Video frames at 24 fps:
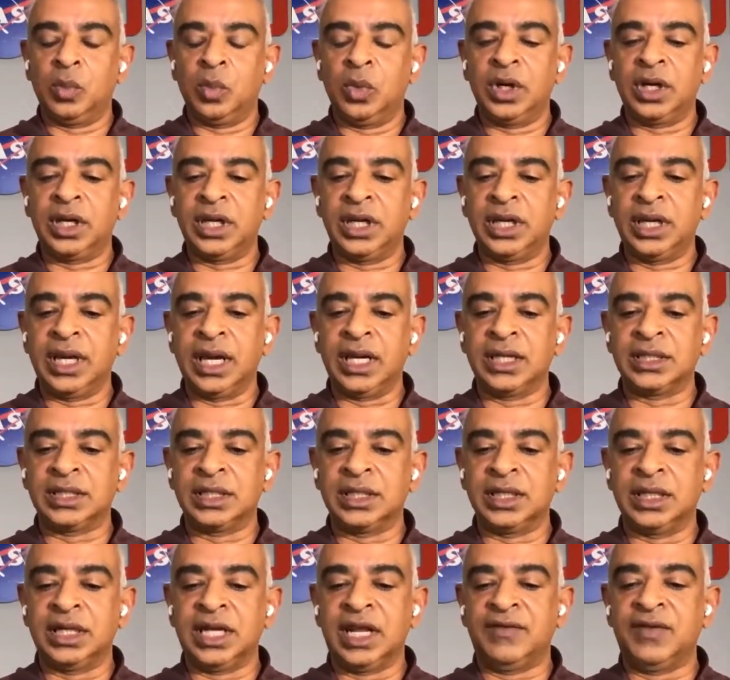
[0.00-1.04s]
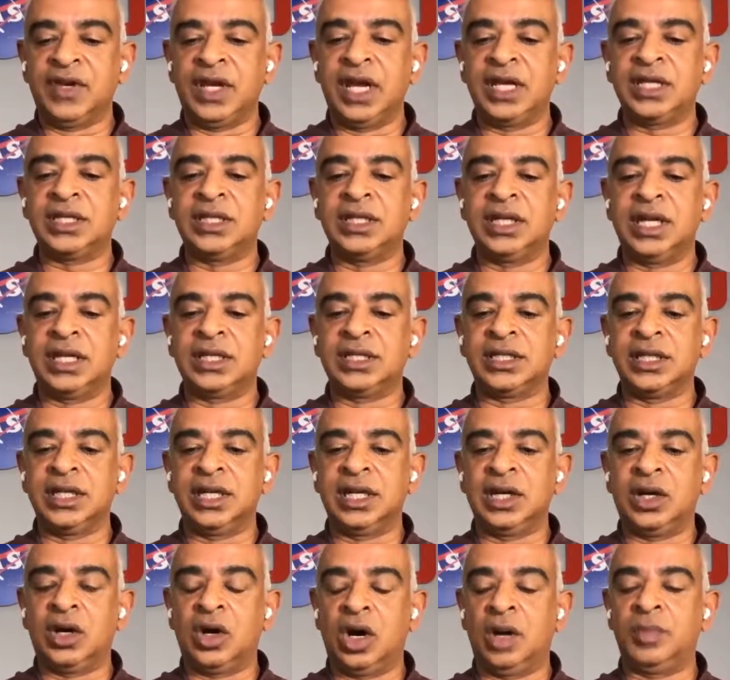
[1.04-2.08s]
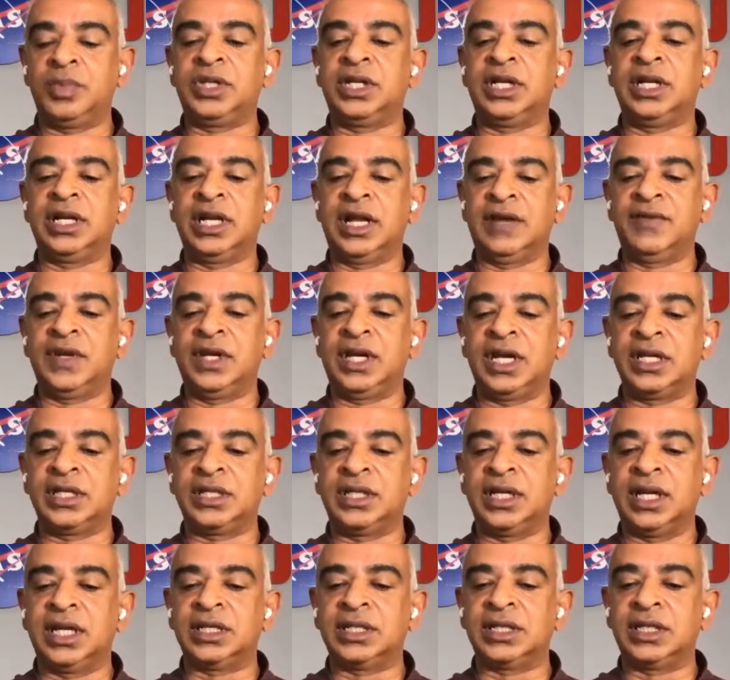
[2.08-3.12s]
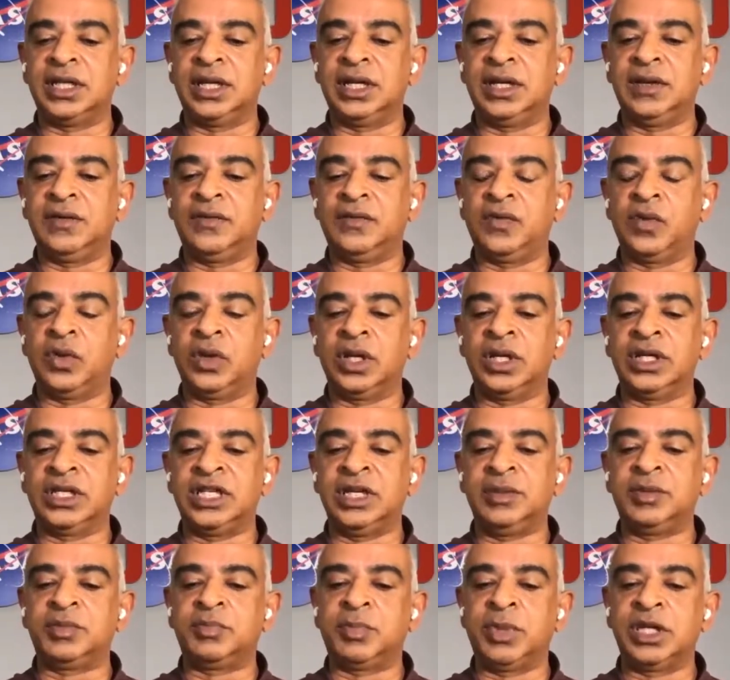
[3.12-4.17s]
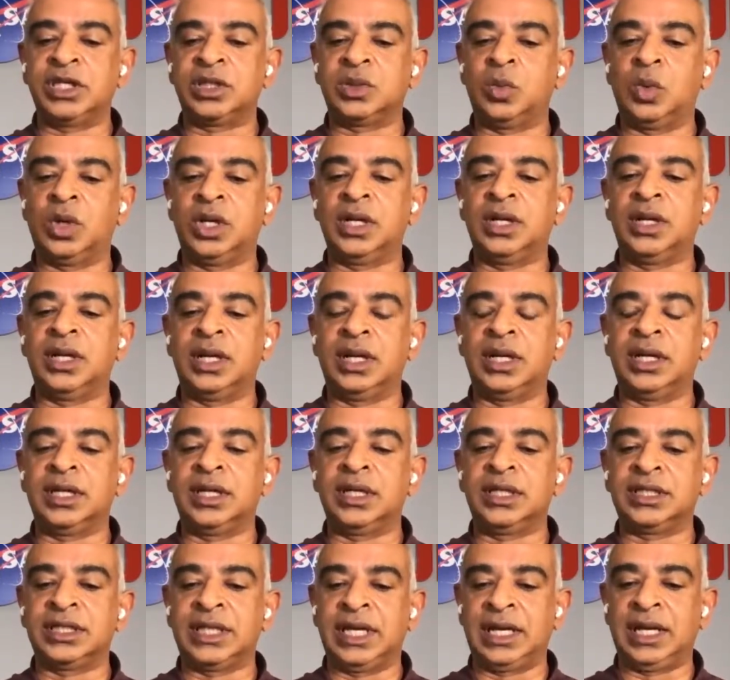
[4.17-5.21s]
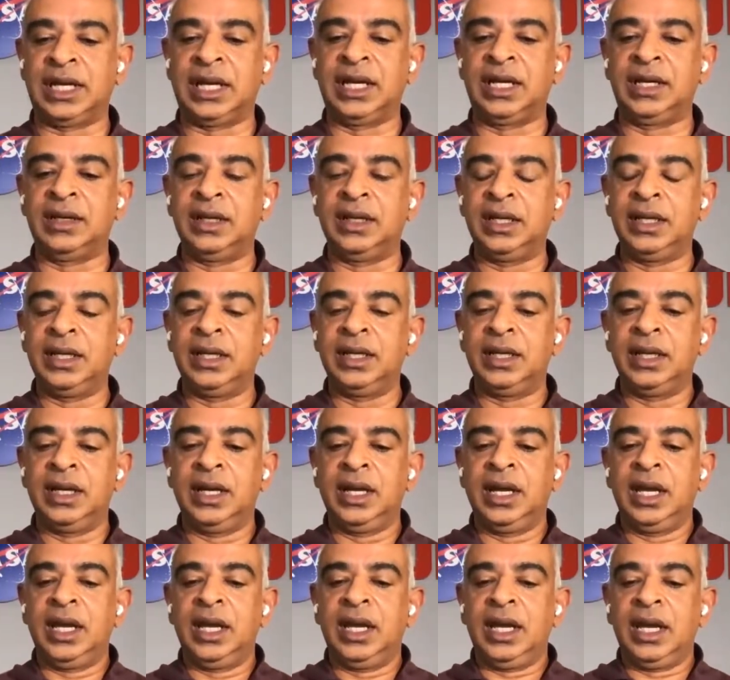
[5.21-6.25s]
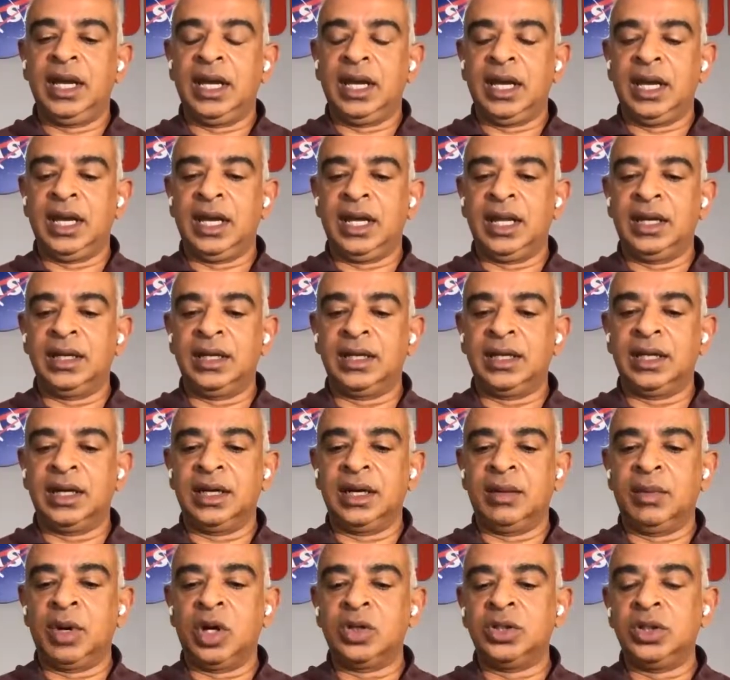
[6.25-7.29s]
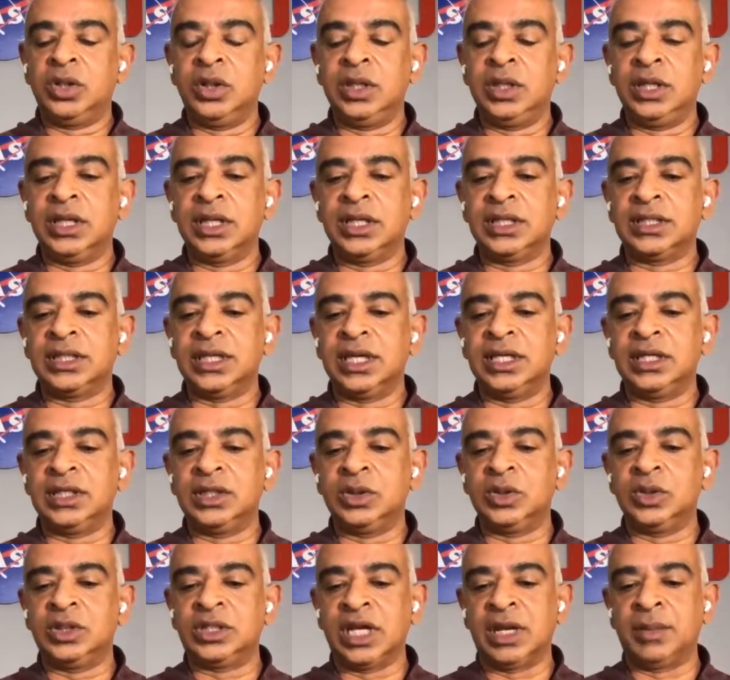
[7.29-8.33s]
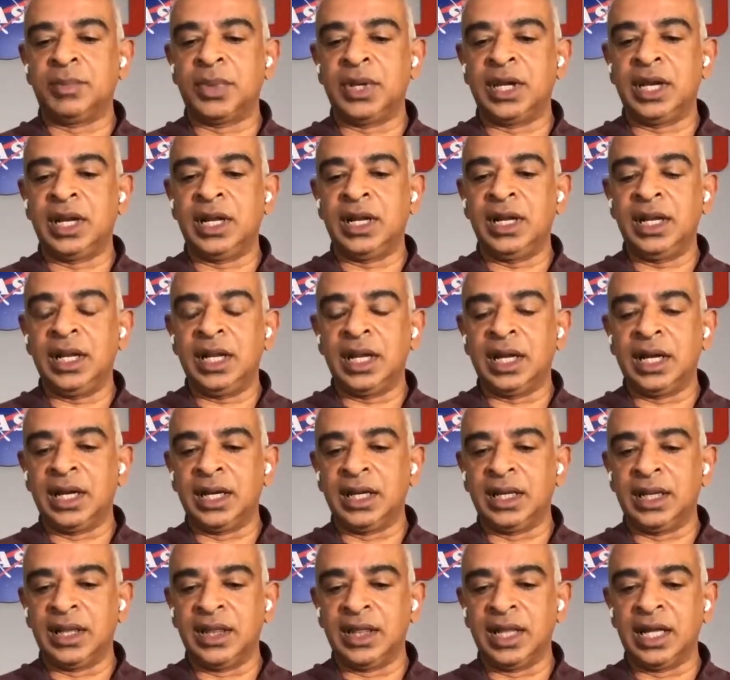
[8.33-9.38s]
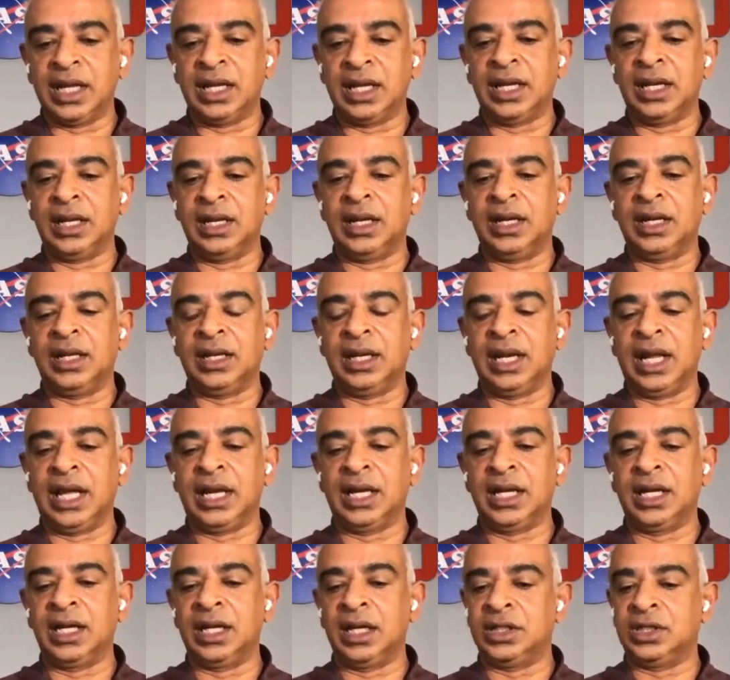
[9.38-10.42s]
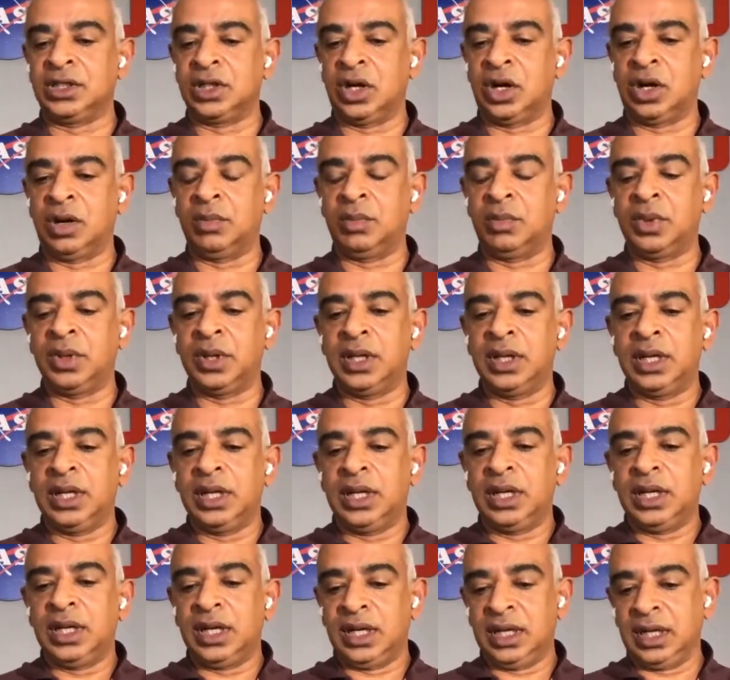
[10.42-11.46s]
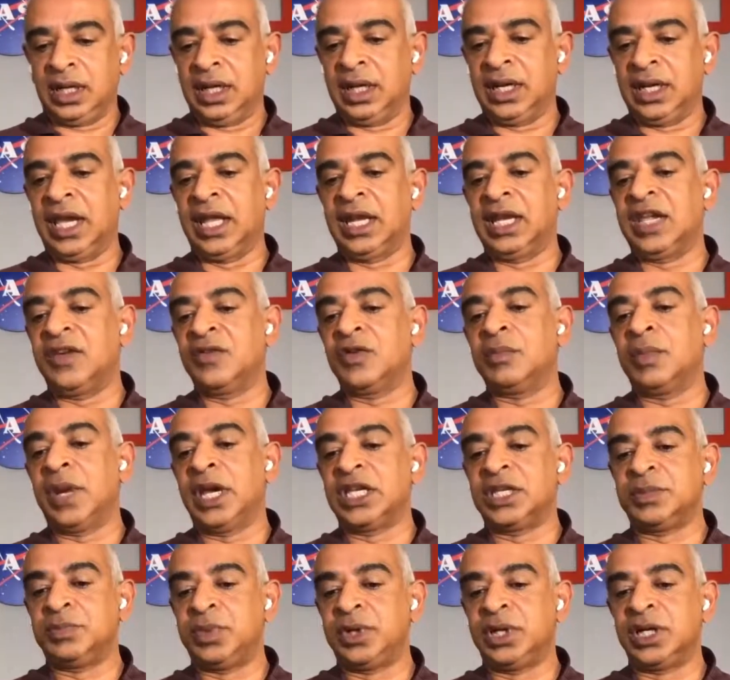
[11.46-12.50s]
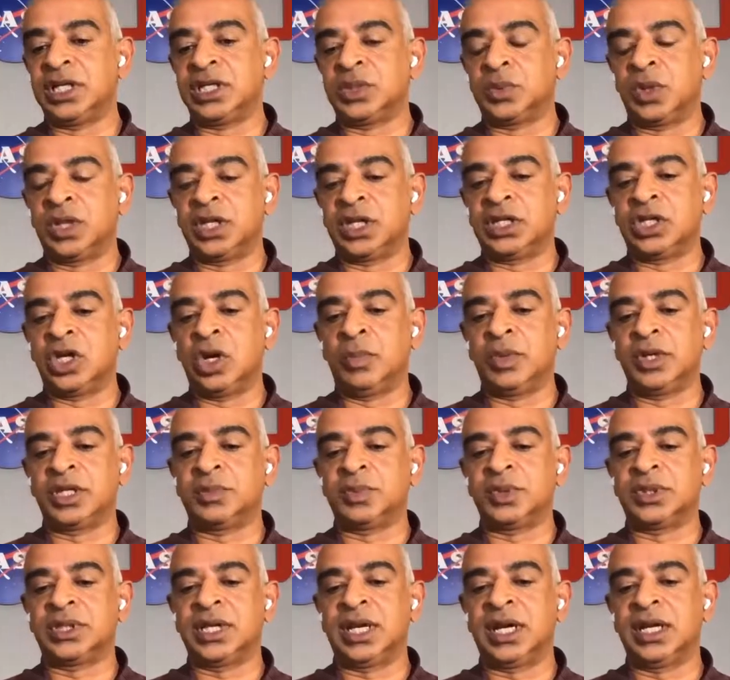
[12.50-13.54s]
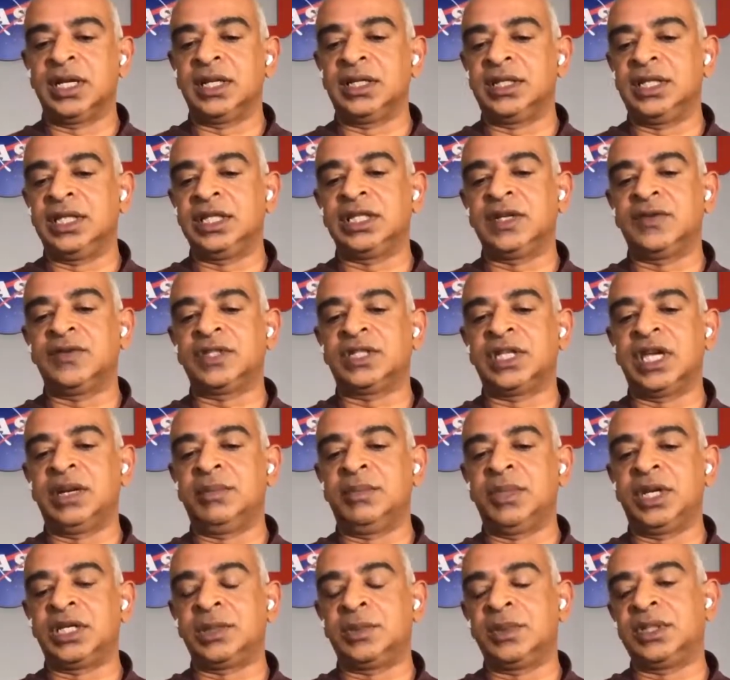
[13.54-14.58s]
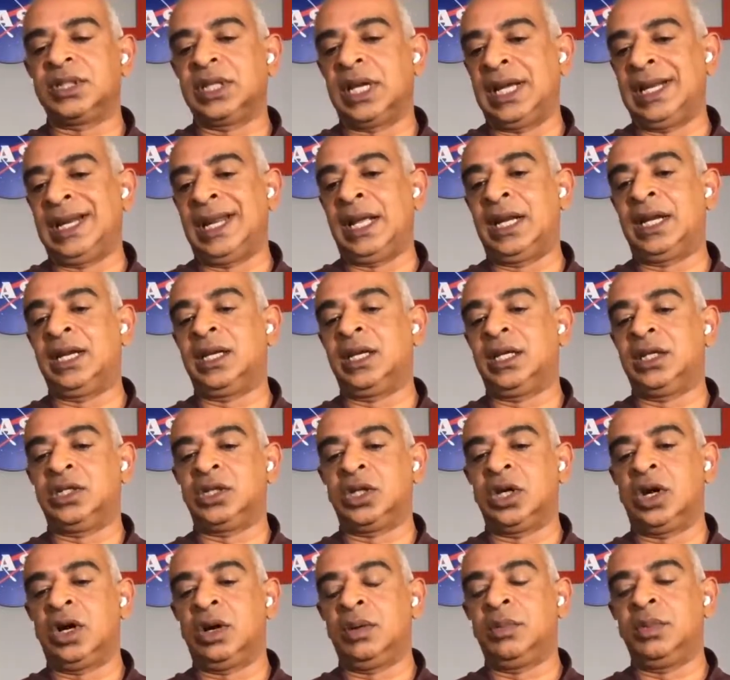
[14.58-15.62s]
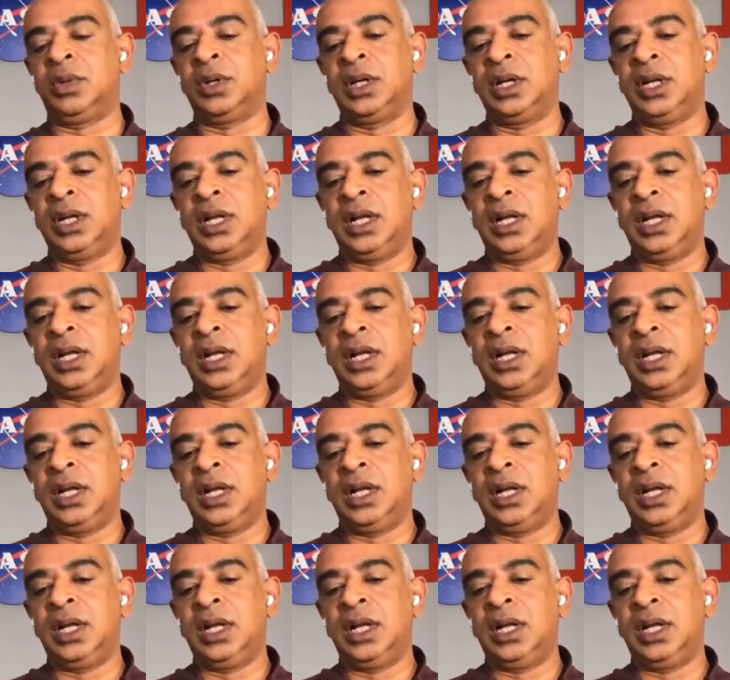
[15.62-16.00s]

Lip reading: working as a navigation engineer, optical navigation engineer for the Deep Space One satellite. And about 2 years into JPL, I then landed a job. Again, given my experience with the Topics Poseidon sea surface height measurements, I landed a job